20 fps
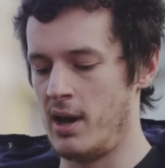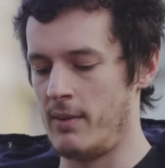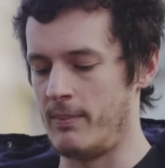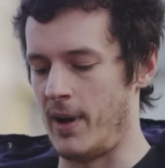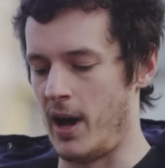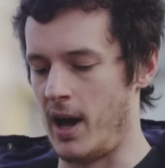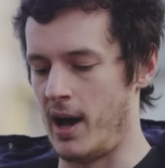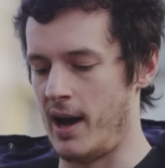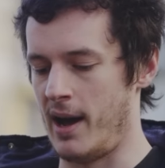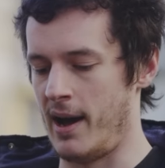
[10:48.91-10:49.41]

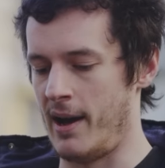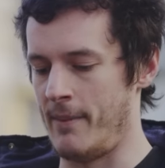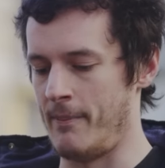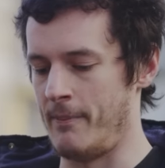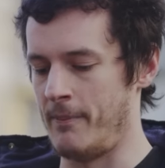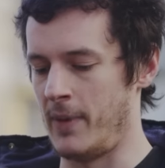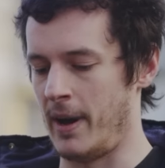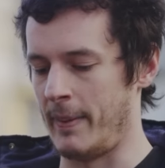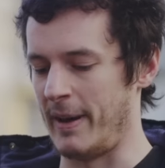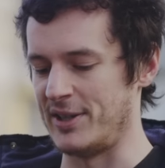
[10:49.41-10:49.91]
But
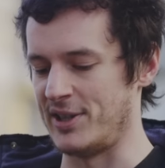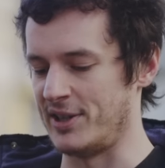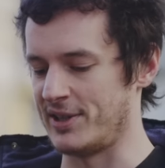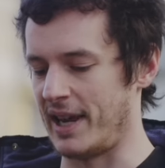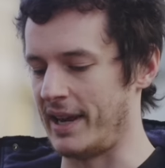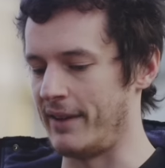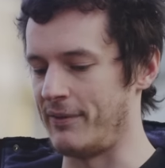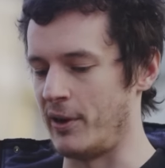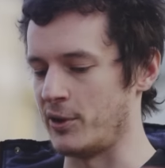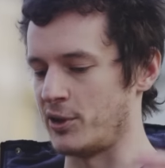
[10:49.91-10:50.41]
um, I basically
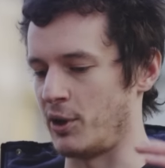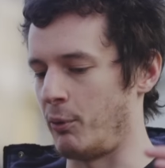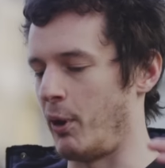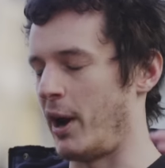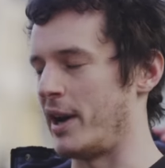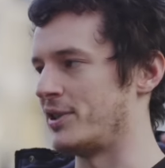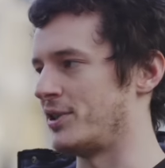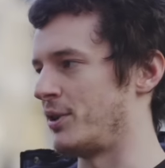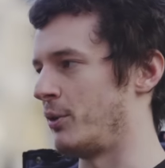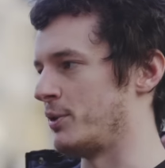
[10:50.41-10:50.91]
said if there was a
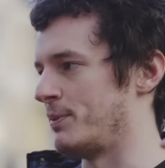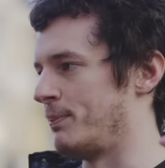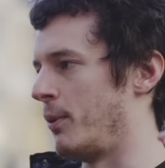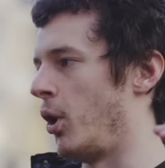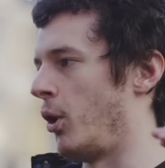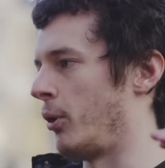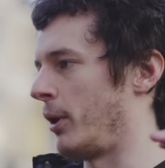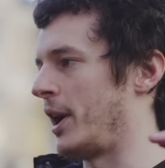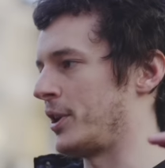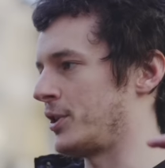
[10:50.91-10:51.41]
race that was
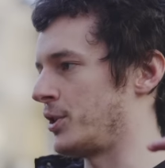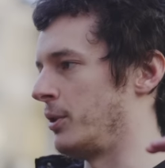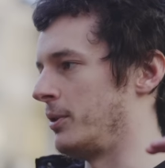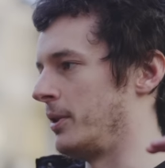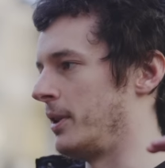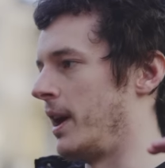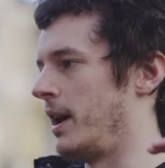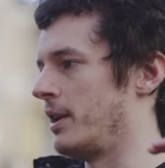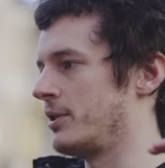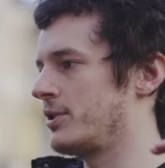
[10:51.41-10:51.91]
more rational
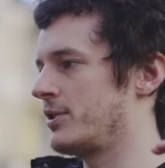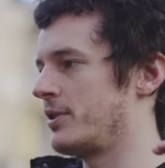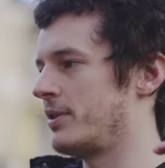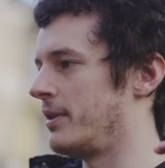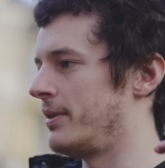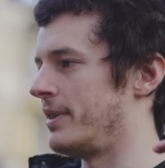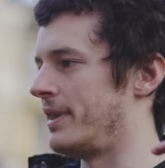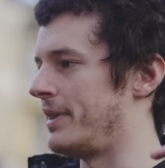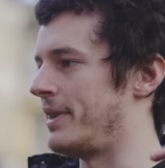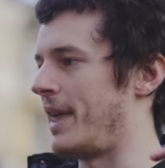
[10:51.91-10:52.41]
than us,
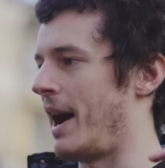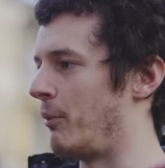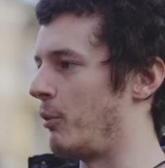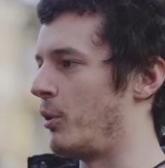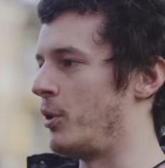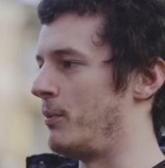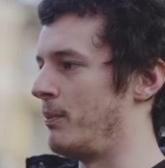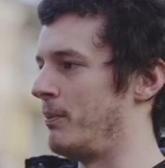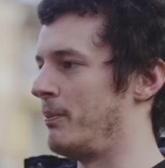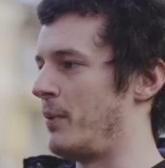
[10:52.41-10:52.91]
that
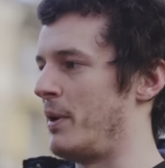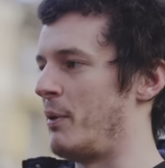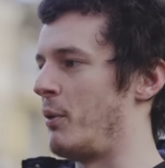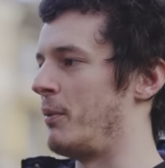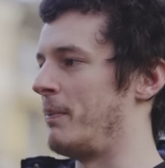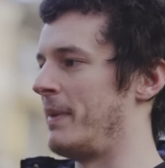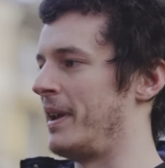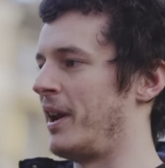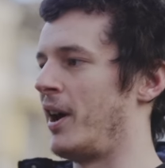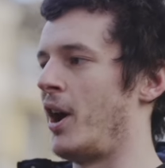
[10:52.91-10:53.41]
wouldn't, we
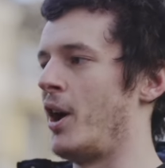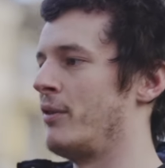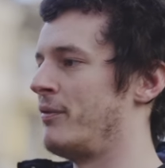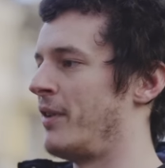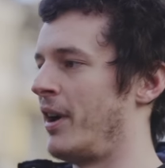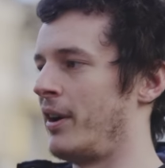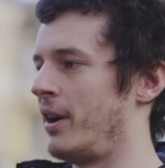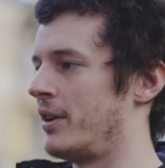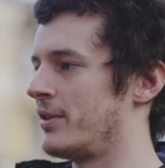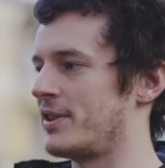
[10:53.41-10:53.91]
wouldn't be like, oh,
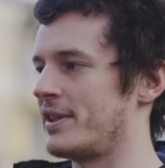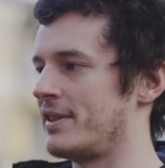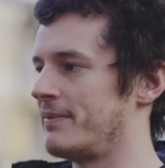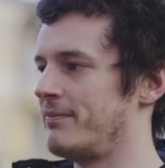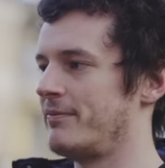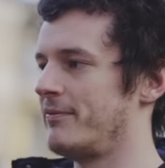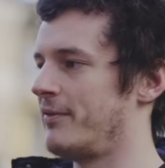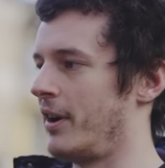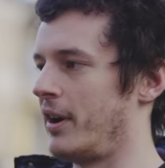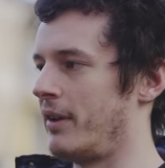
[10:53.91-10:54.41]
fair enough,
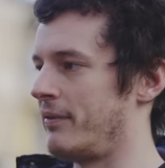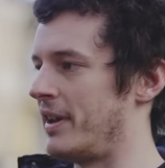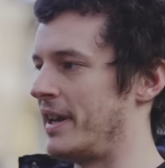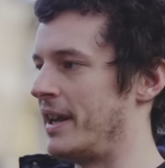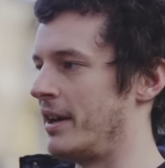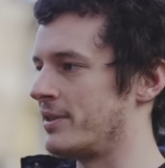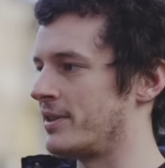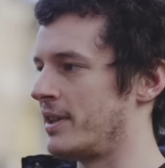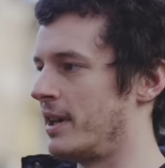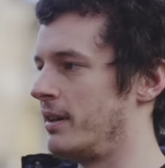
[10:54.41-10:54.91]
fair enough,
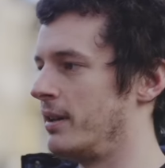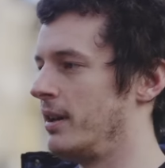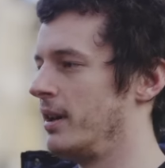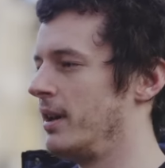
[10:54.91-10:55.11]
eat us then.